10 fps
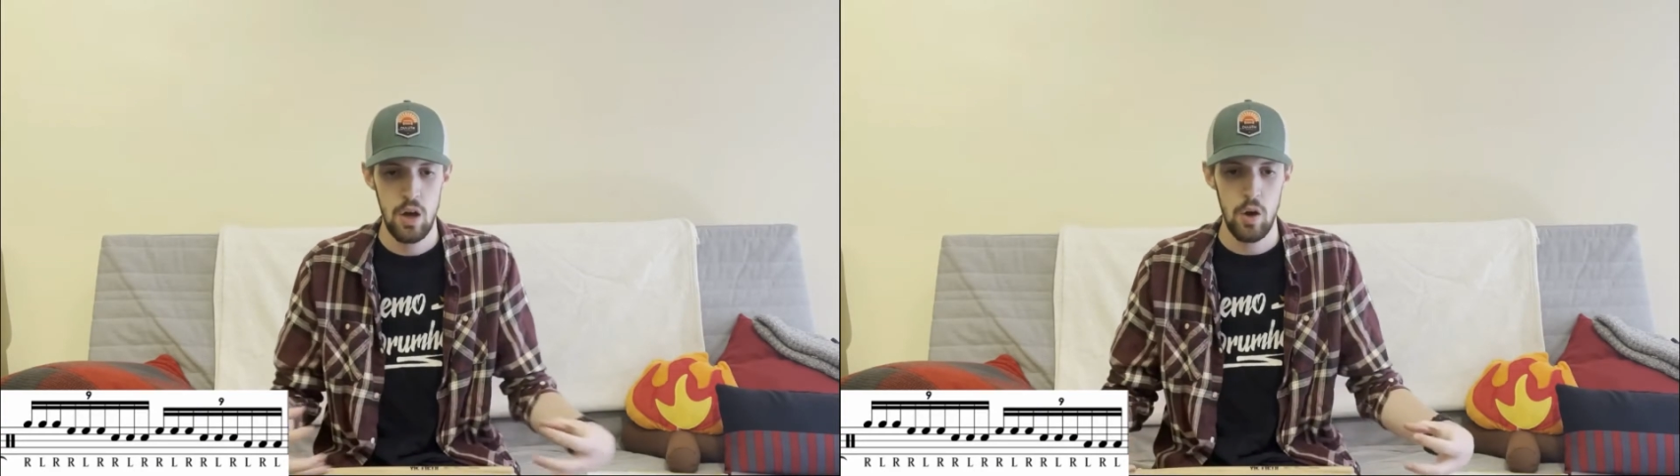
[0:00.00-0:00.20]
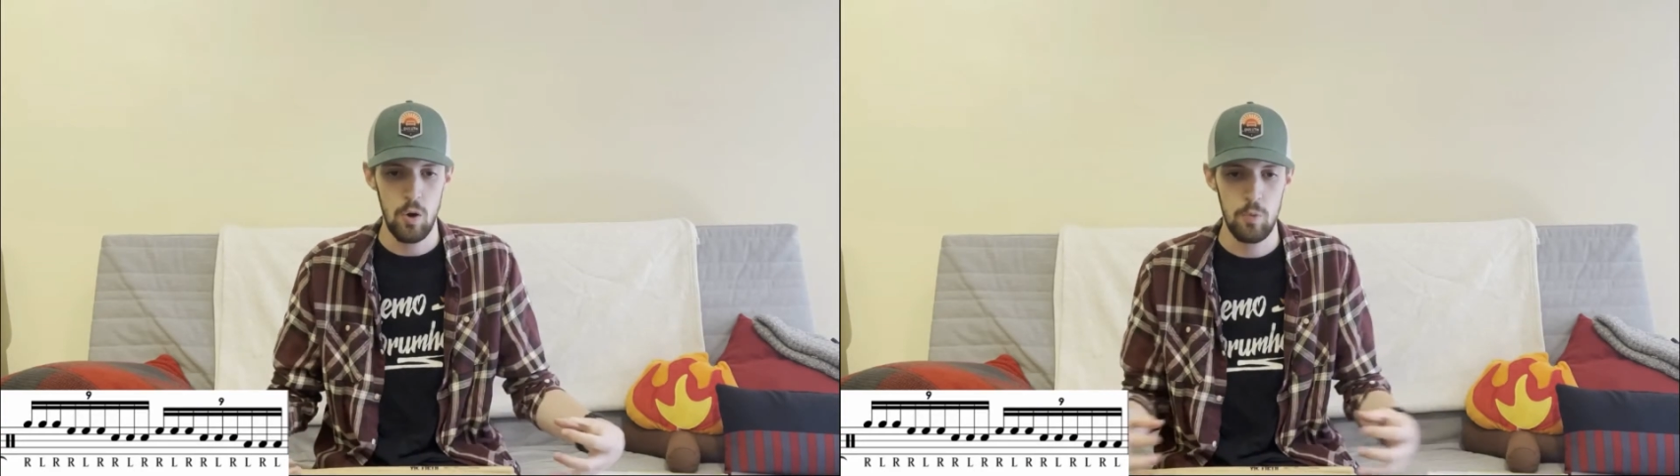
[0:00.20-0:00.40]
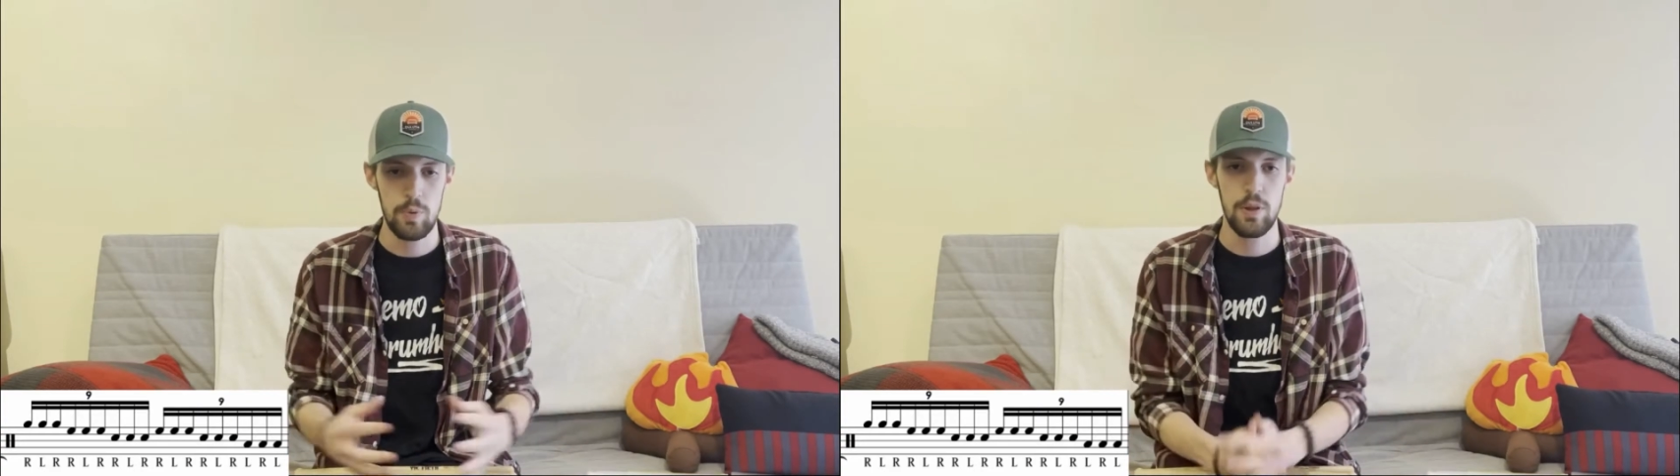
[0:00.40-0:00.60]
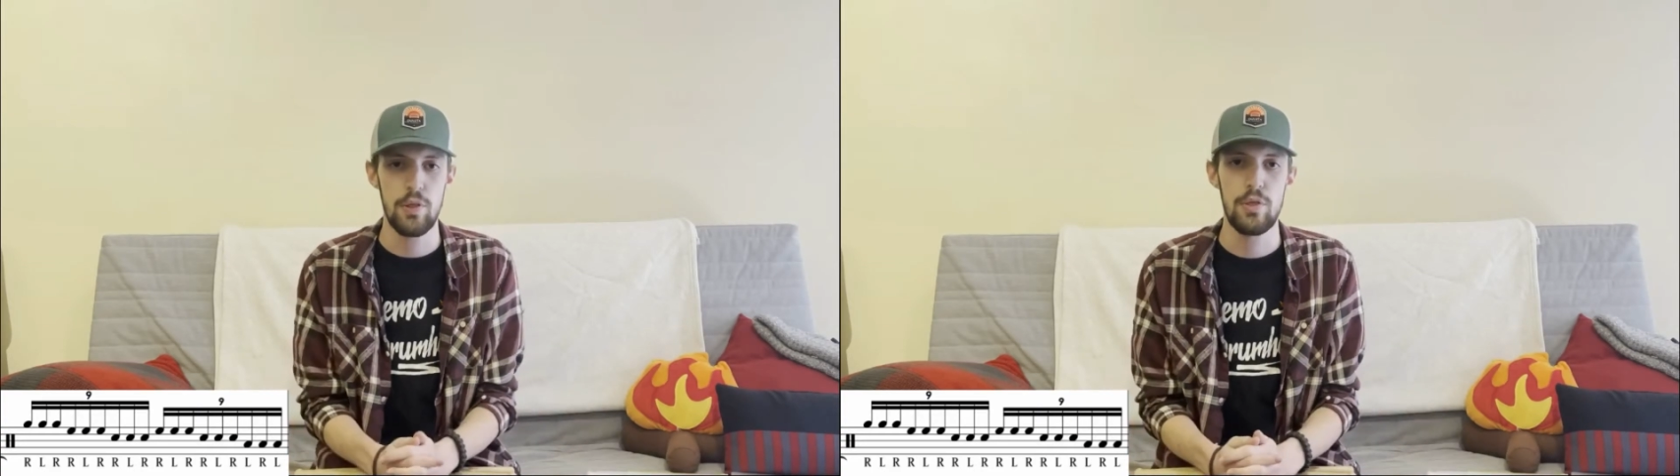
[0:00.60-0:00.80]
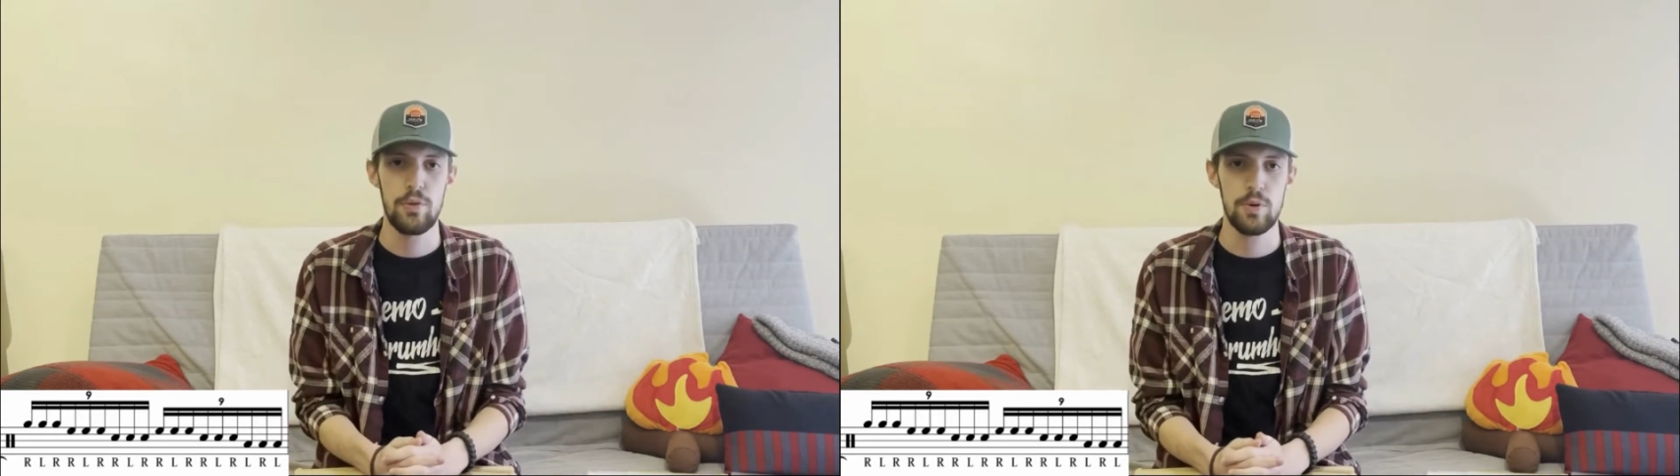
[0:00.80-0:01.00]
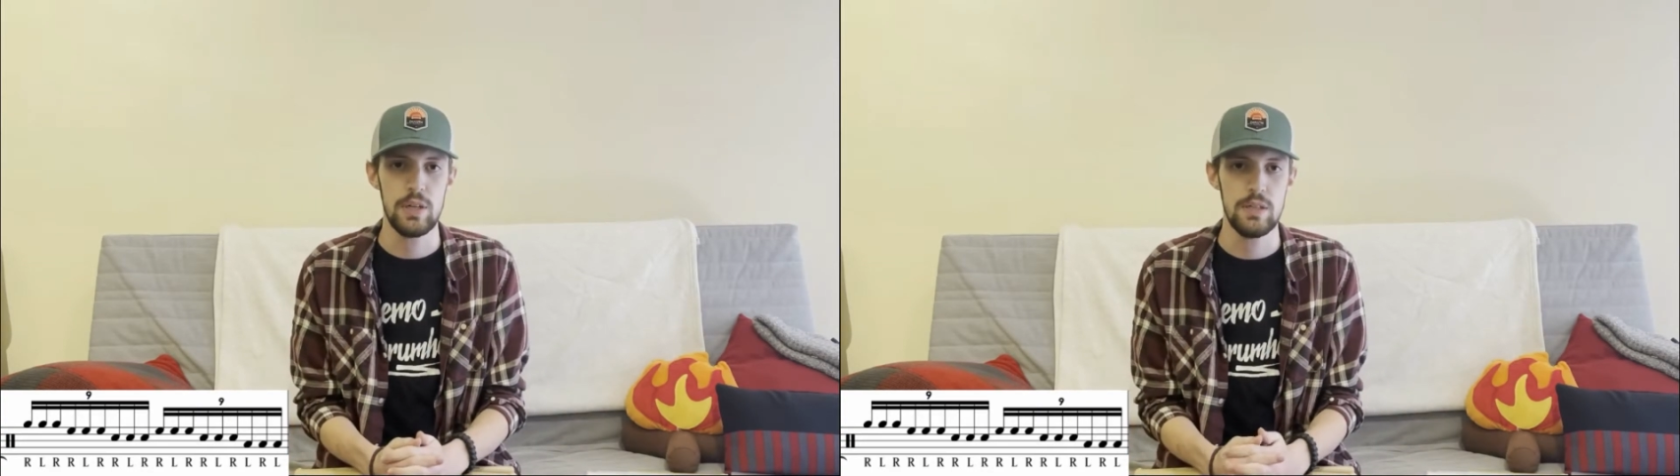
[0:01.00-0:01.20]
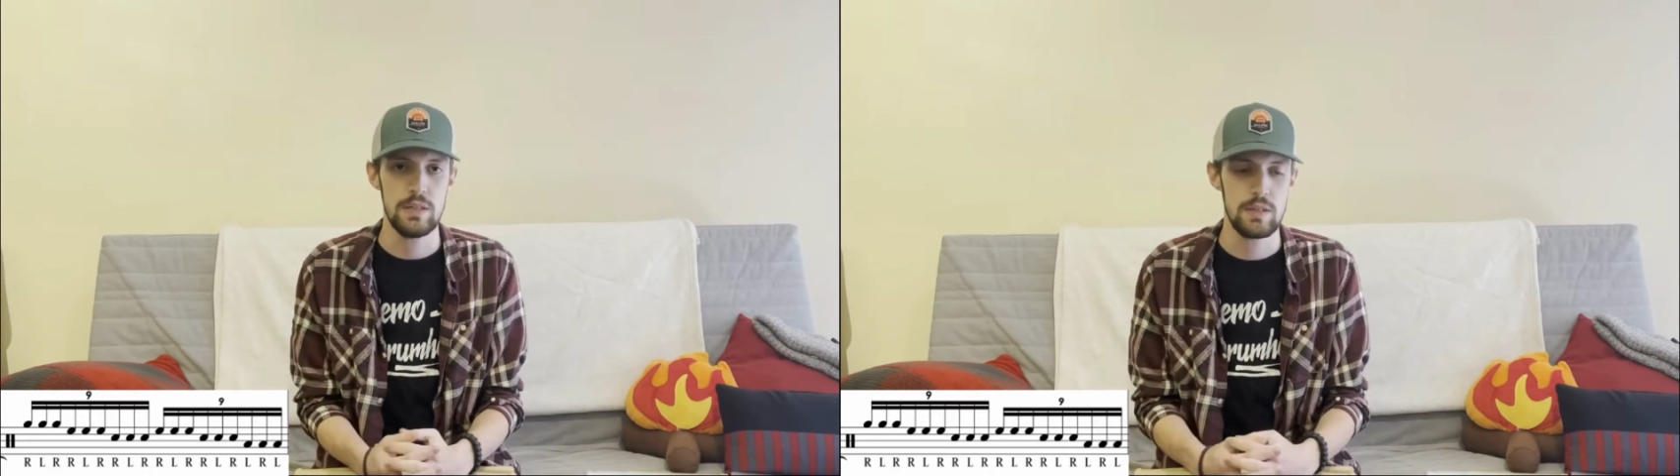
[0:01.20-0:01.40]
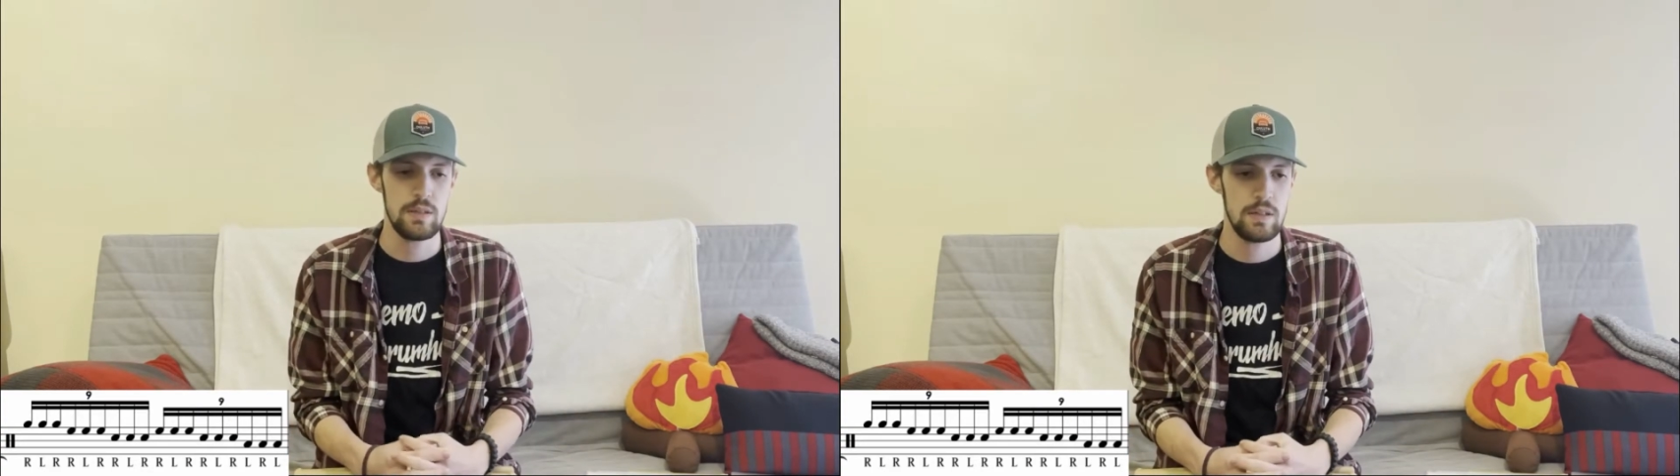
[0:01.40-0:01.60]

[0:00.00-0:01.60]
open 3s,